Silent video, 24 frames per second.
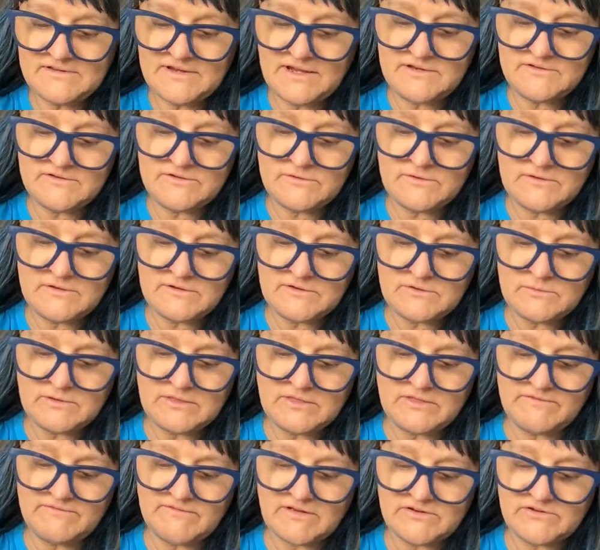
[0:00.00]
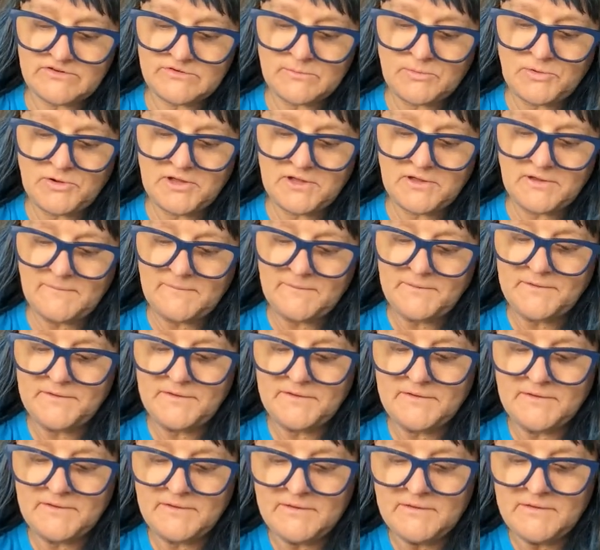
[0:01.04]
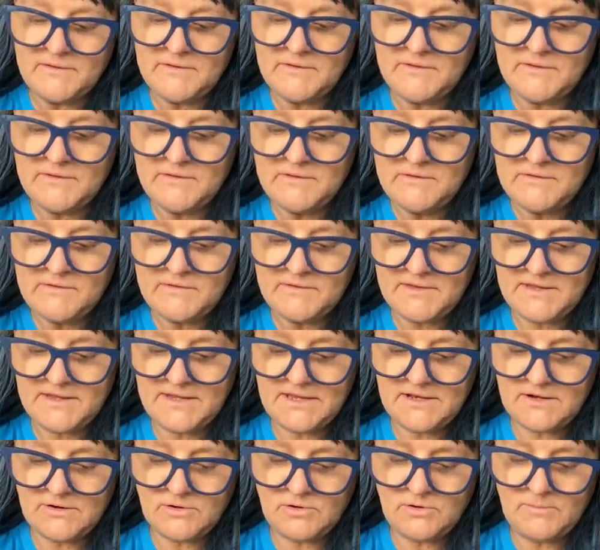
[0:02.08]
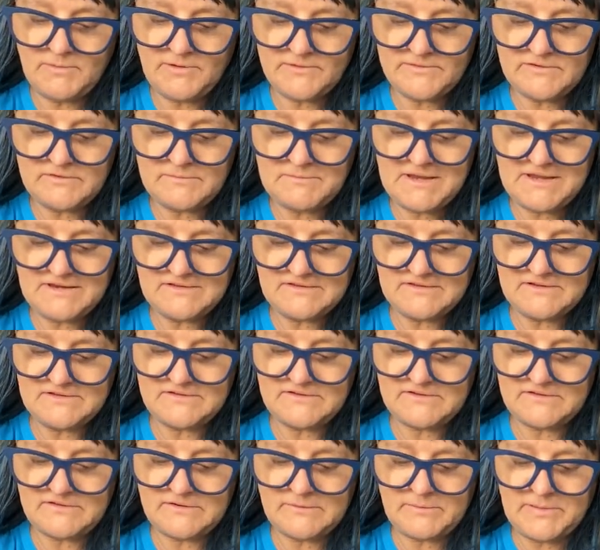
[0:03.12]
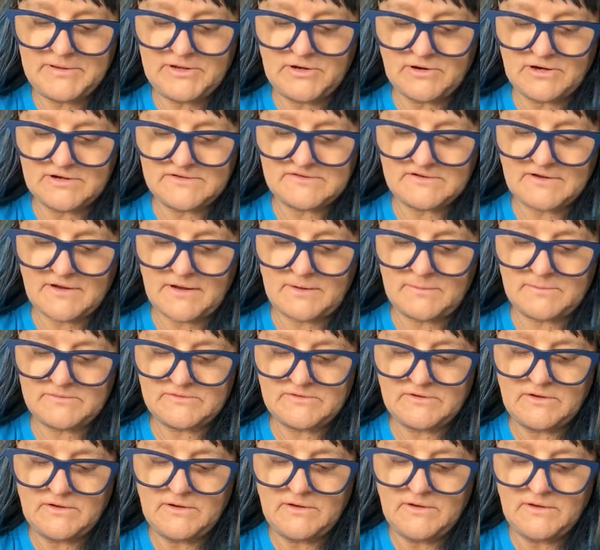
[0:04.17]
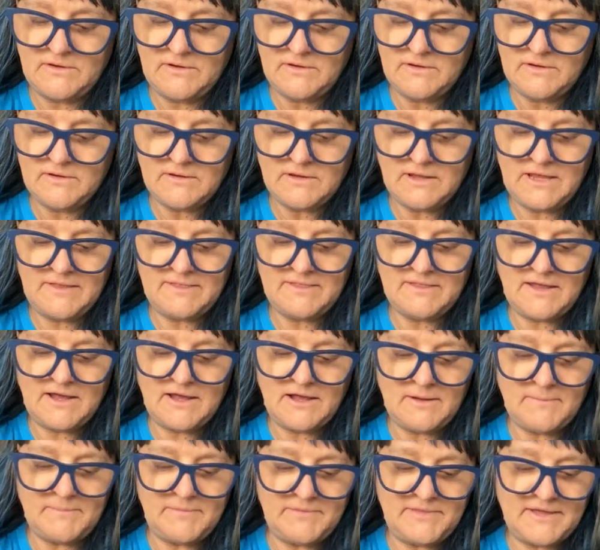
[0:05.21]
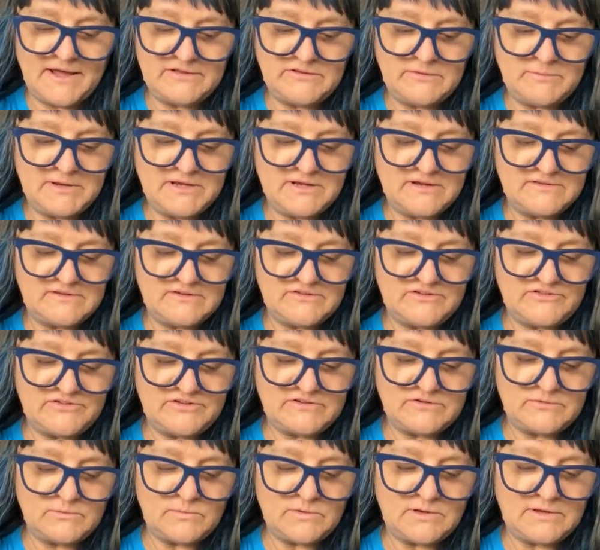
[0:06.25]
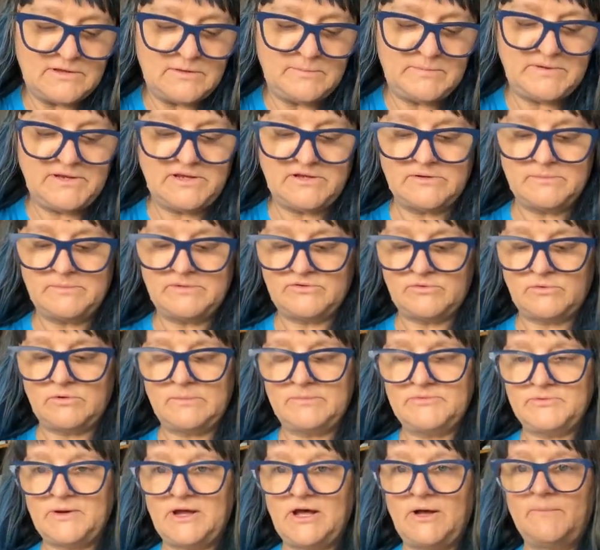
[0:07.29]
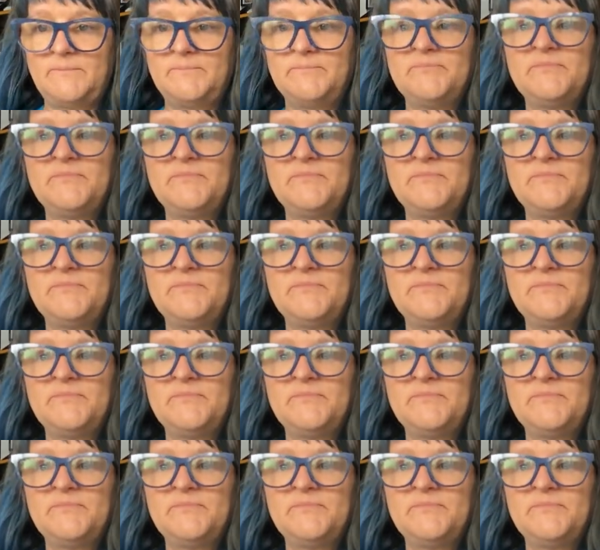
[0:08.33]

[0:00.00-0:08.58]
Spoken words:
I do this with the vegetable oil, it almost makes it disappear at times. And that's because it's just really being absorbed well.